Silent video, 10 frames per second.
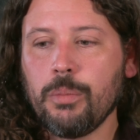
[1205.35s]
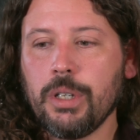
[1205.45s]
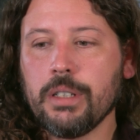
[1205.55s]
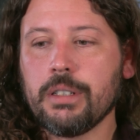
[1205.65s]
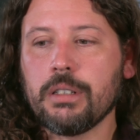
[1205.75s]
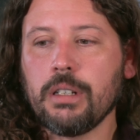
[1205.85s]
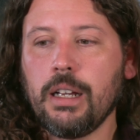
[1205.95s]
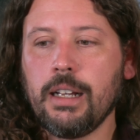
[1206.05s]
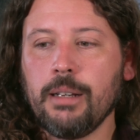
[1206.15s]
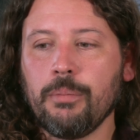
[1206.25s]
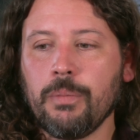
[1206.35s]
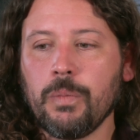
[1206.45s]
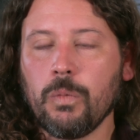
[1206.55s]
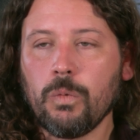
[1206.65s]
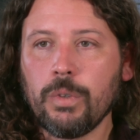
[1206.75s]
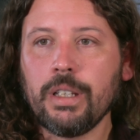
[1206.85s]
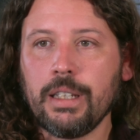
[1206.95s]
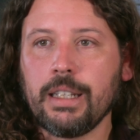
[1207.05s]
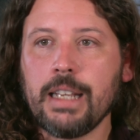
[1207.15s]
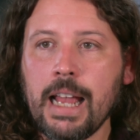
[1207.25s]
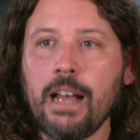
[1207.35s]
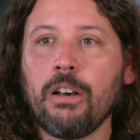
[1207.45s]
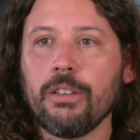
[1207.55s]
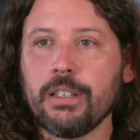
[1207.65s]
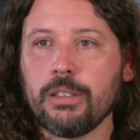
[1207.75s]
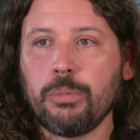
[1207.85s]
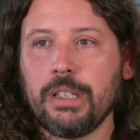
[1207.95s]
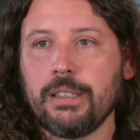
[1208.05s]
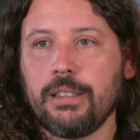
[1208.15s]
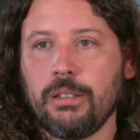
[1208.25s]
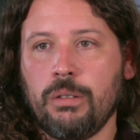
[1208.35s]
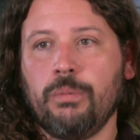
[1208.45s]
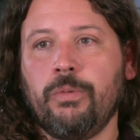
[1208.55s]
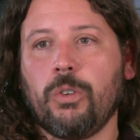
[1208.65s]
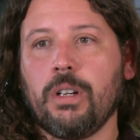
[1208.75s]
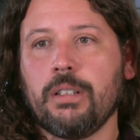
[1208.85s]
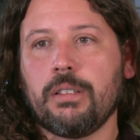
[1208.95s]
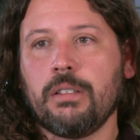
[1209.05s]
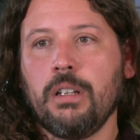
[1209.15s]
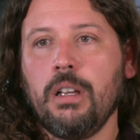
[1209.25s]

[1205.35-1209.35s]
But really now this place is a home for us.